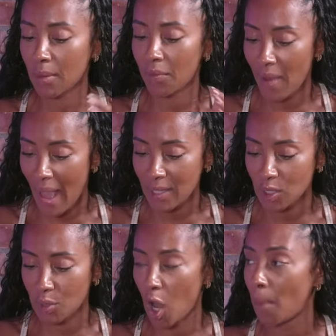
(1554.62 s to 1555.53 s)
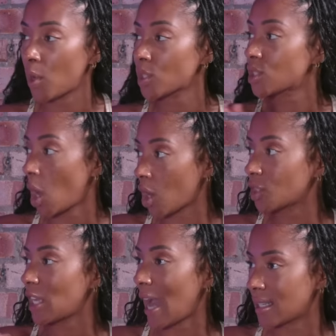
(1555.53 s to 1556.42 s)
to confess, you've got to put a sock
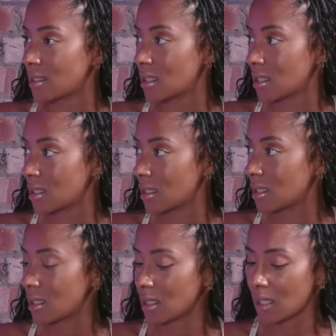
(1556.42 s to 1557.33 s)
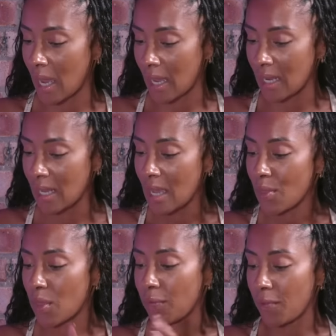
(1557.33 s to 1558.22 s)
on your hand. Okay.
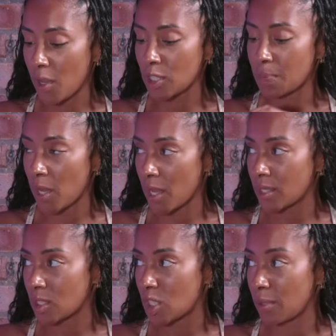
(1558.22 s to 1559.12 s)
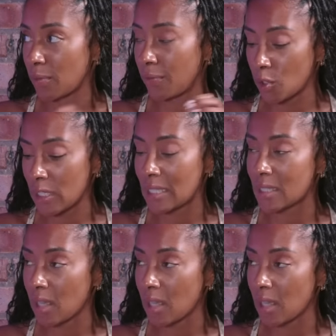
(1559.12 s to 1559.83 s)
The first person to be fully